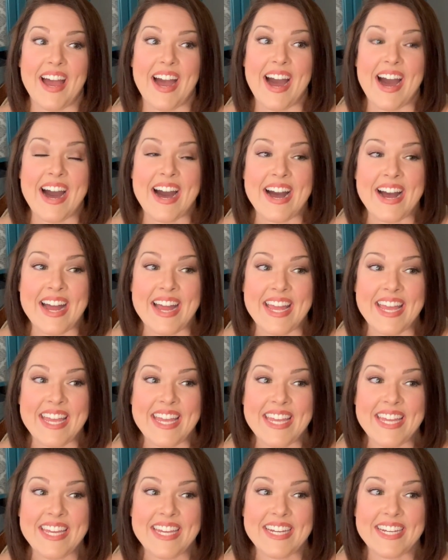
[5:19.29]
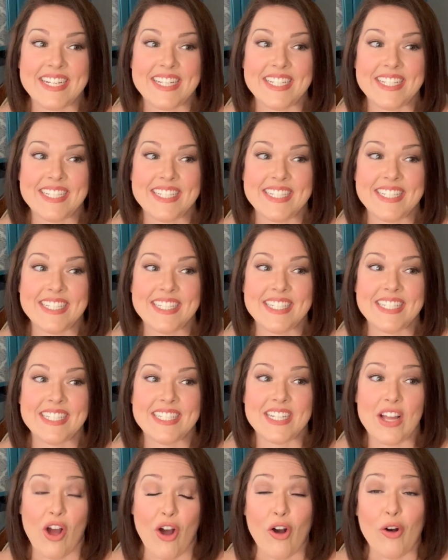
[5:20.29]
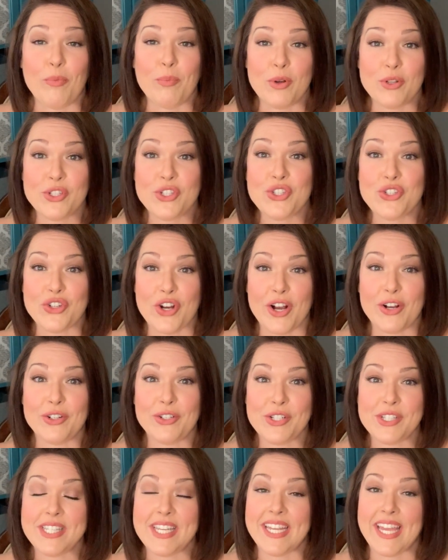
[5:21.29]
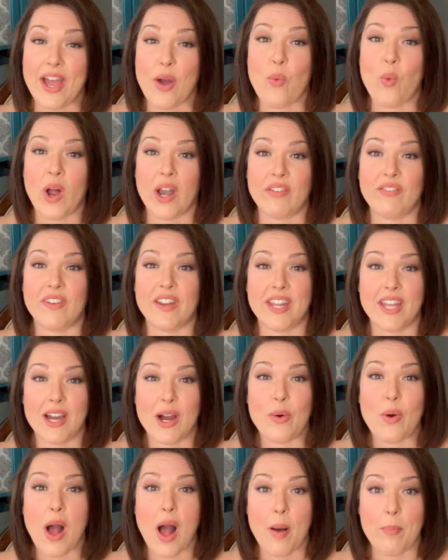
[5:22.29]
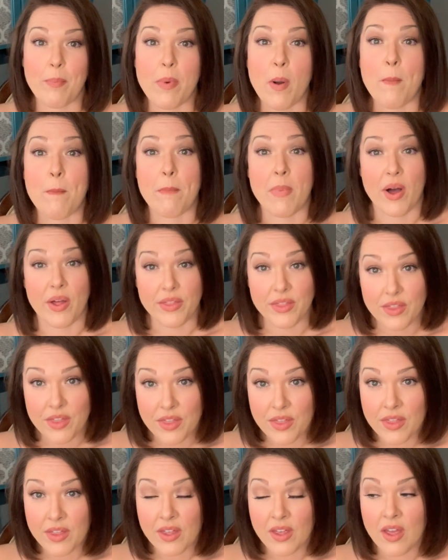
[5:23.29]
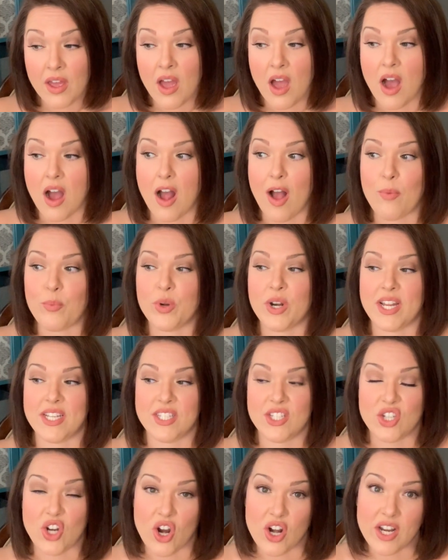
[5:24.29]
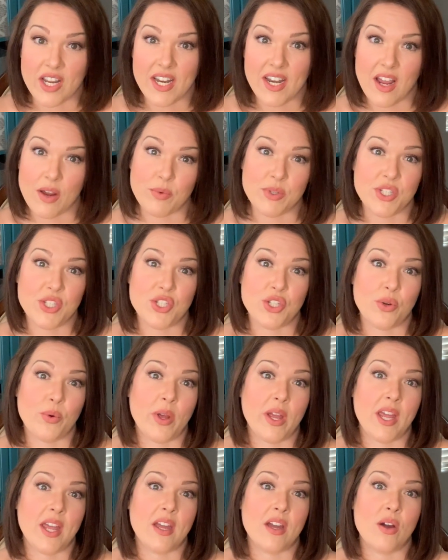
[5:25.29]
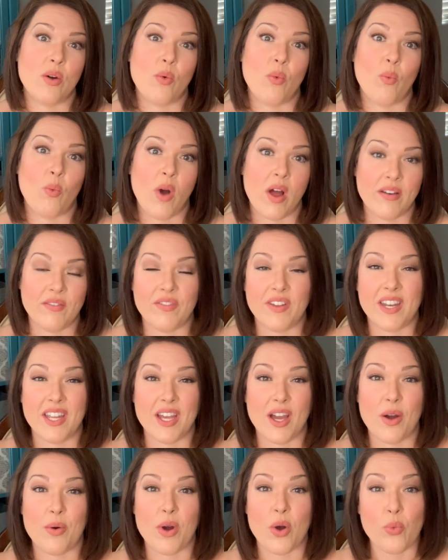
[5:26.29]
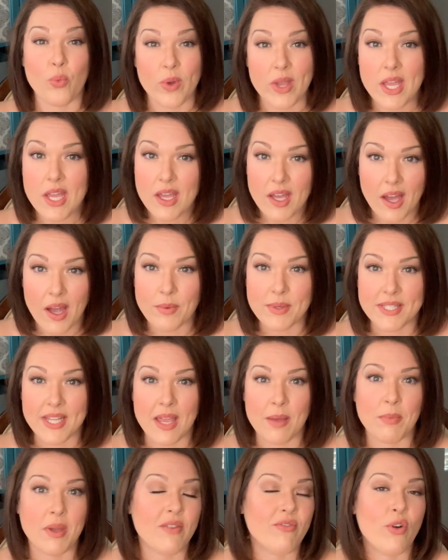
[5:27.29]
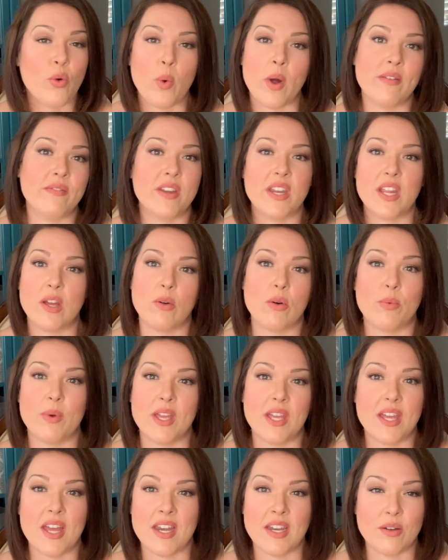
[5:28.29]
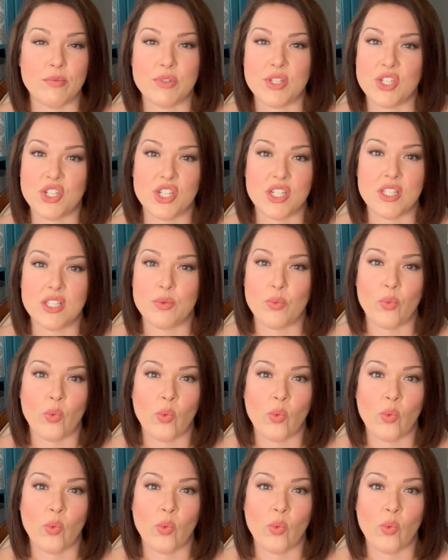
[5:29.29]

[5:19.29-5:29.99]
I almost struggle to get one video up a month. When I started, I was doing one video a week. I was aiming for one video a week, and it was just